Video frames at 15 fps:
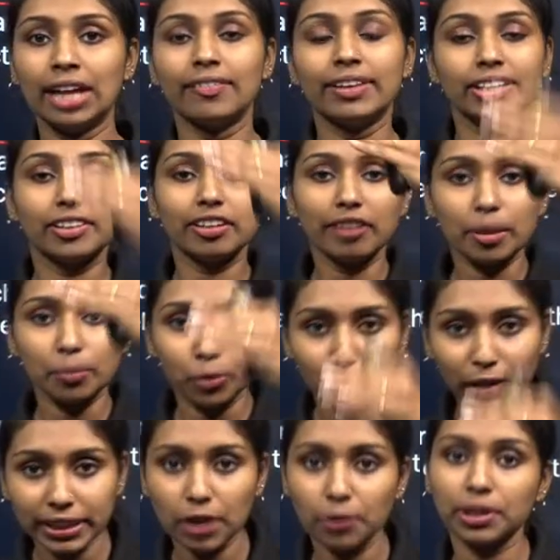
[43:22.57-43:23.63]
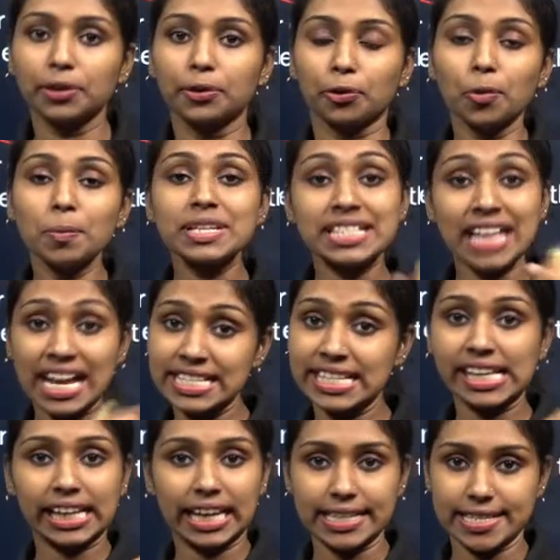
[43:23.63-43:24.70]
Whenever we are moving down the group, size
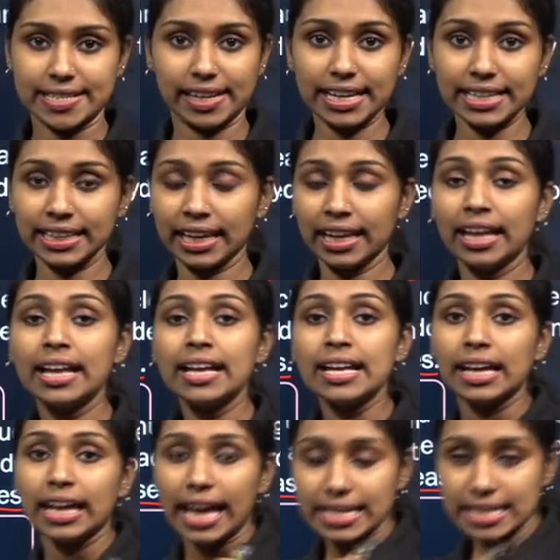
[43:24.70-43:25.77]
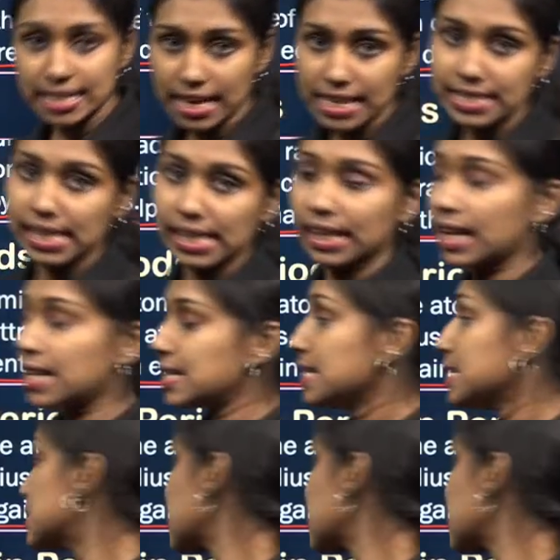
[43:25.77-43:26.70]
increases, right? As the size increases,